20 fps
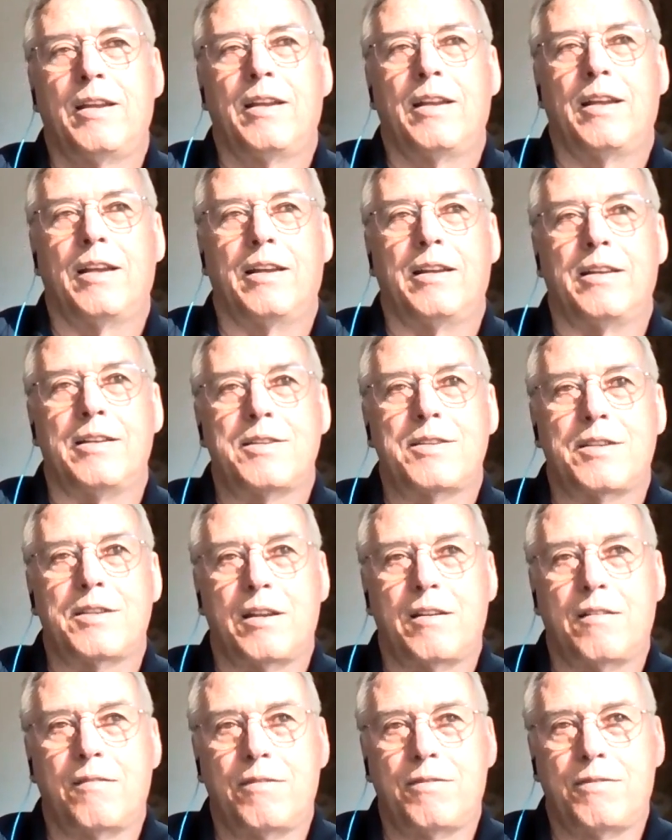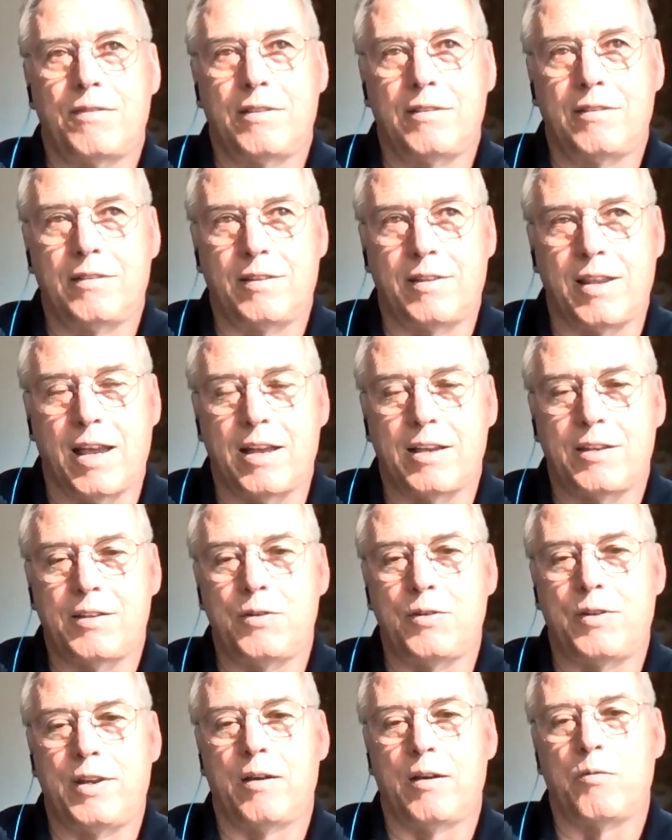and instead of that,
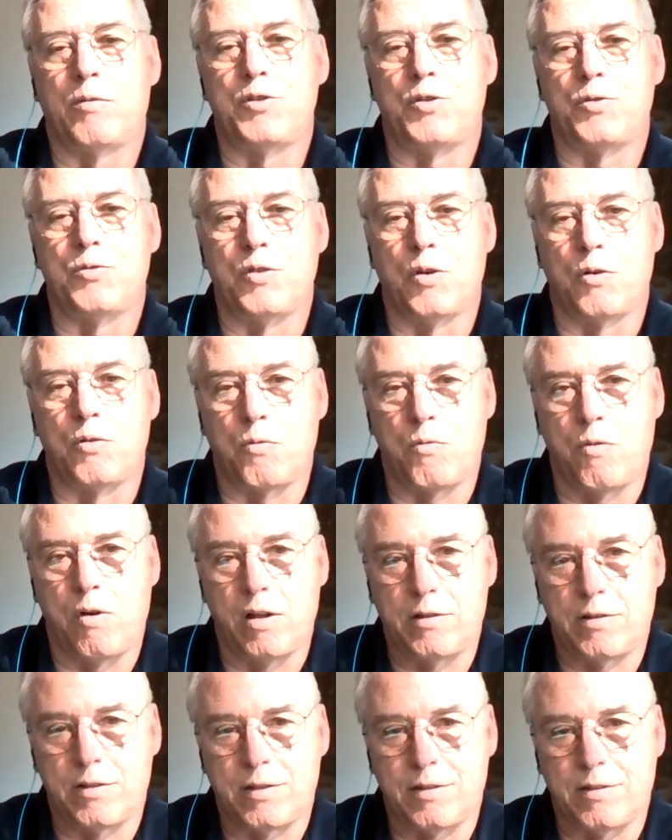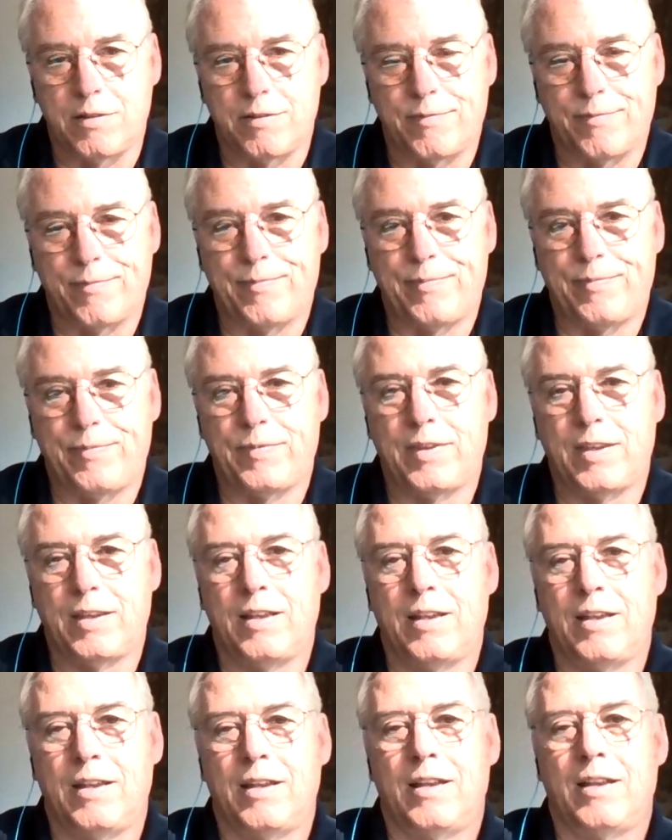you get what you don't want,
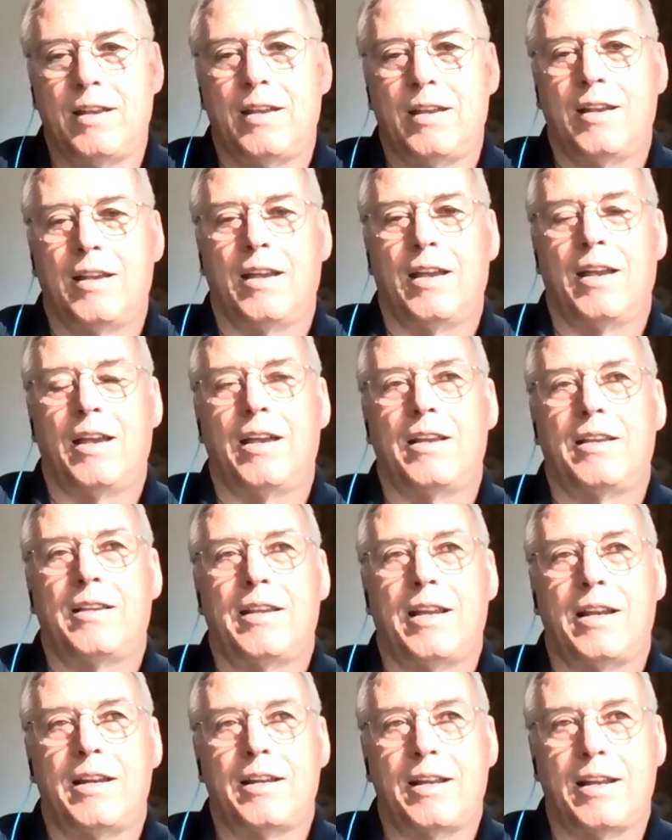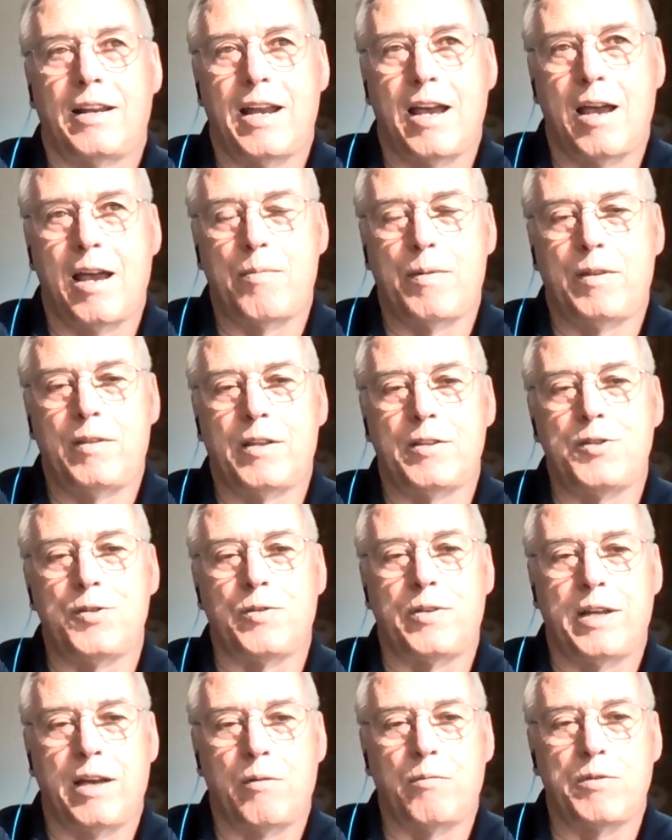and then it can happen that you
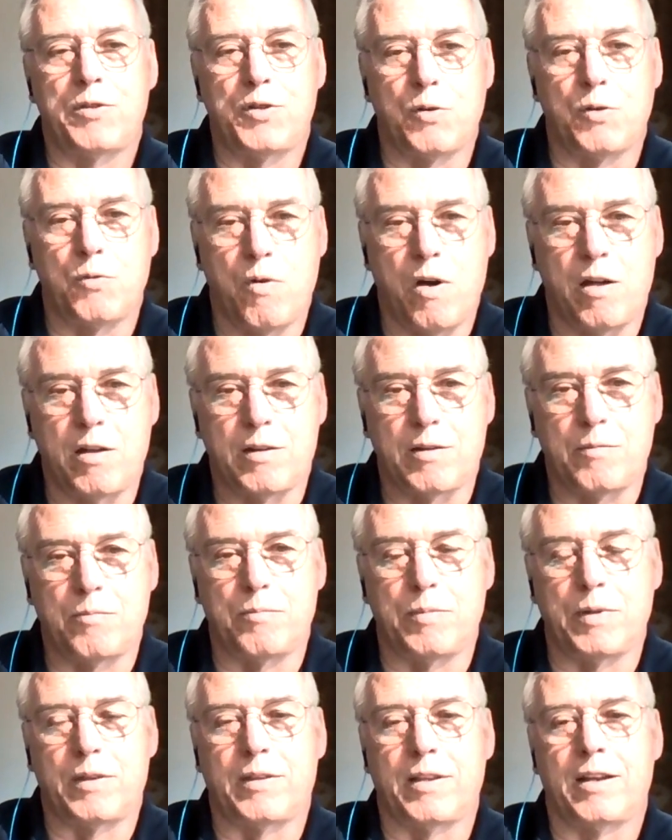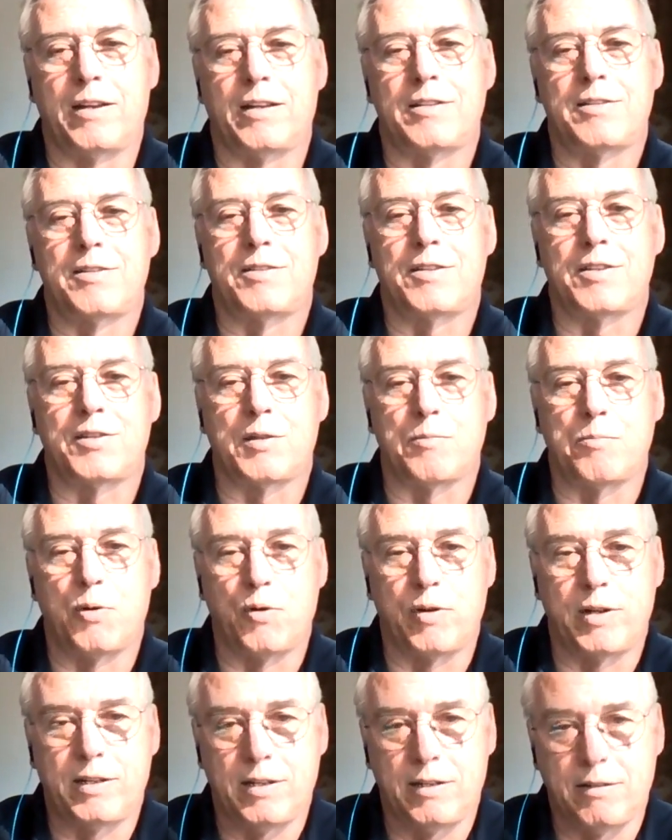get what you want, but then it's
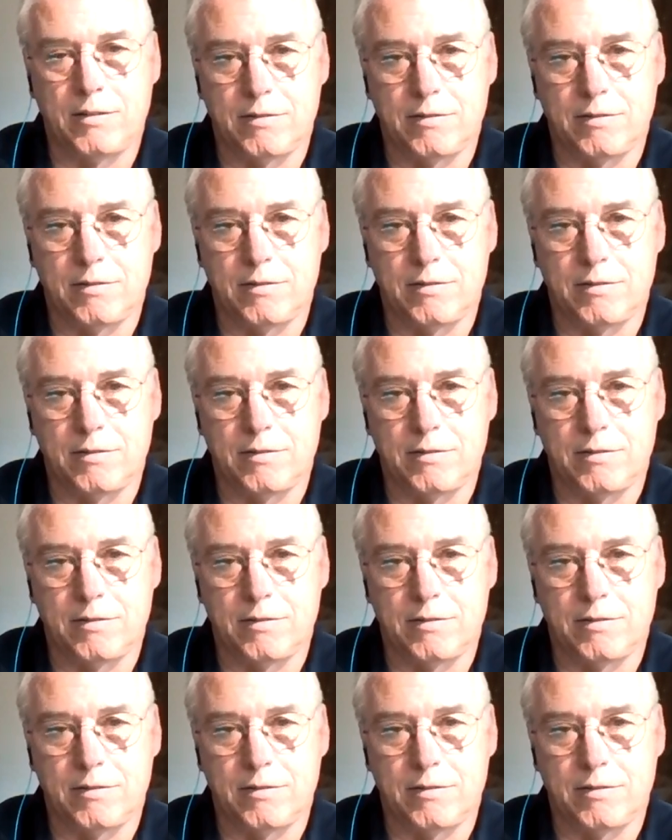disappointing.